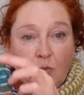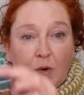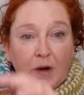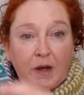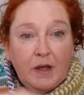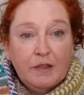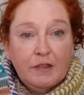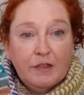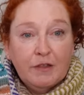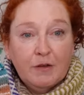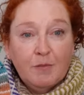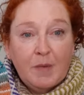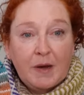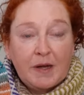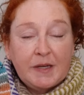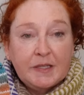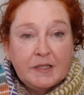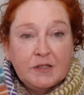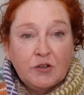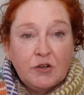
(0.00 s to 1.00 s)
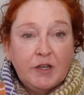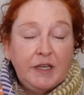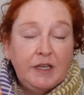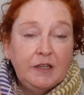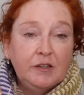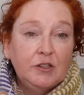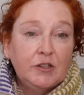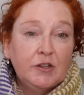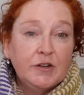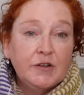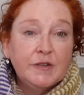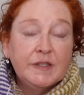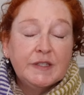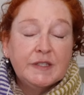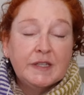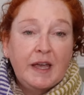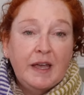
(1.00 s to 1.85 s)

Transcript: with my circulars,